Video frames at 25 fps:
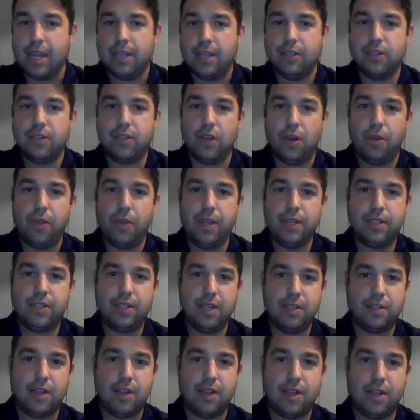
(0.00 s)
And so
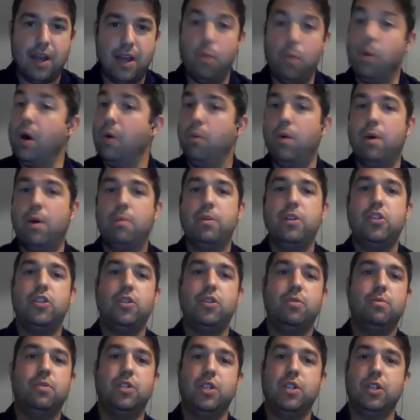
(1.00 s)
this is, well, what would you
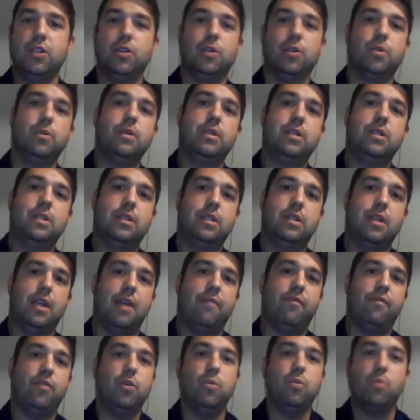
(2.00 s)
do
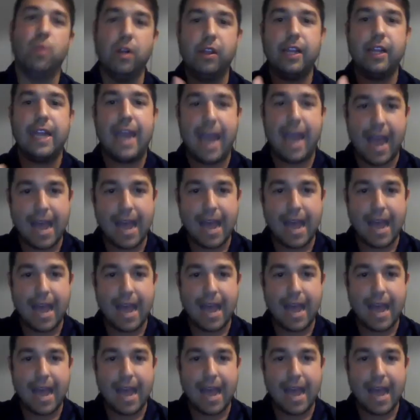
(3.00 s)
if you really had
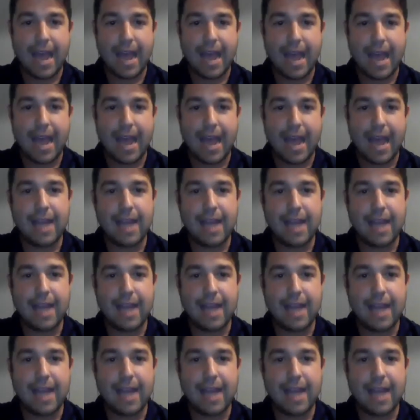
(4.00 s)
to do
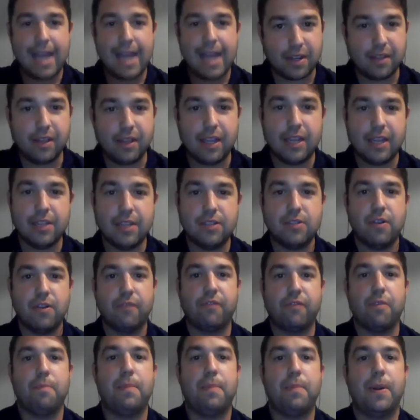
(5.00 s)
this,
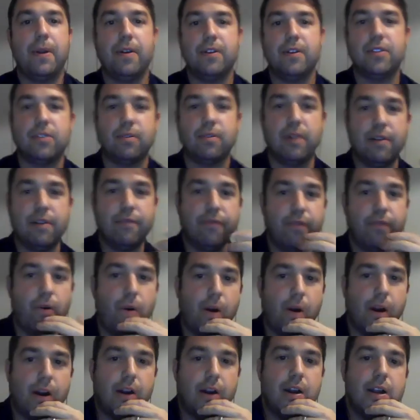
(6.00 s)
basically? And so for periods 3 and
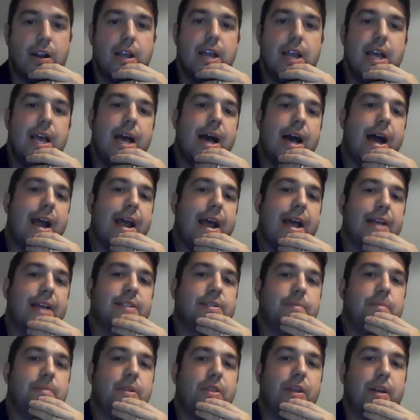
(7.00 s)
4, I
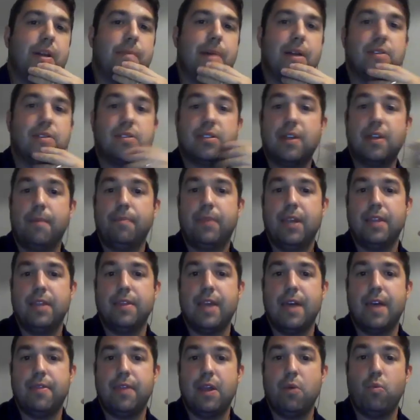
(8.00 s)
asked them to think about
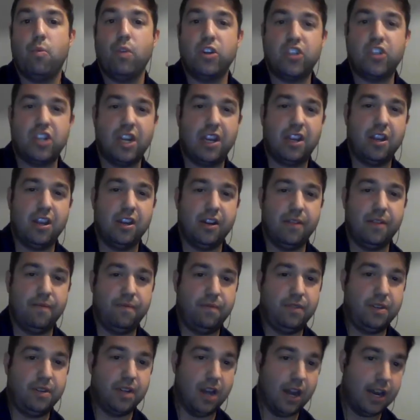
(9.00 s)
something that they wish they could
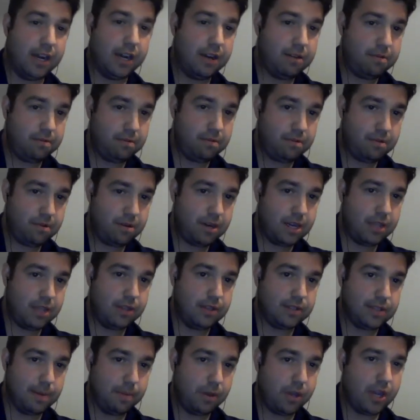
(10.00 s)
have done in the
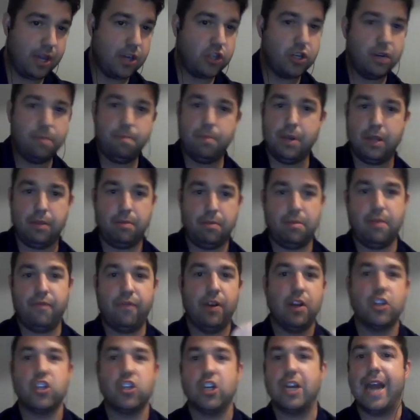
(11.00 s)
simulation, but the
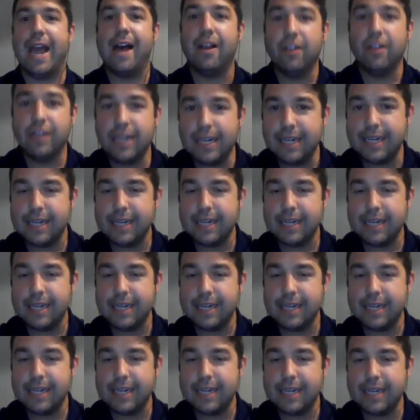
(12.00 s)
functionality didn't
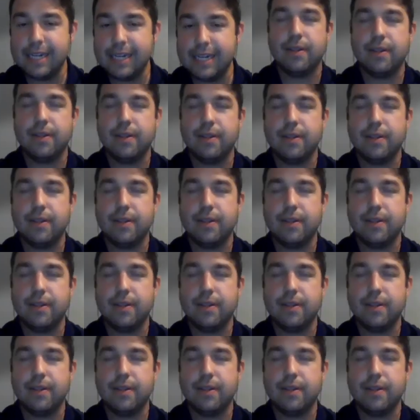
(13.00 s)
allow for it.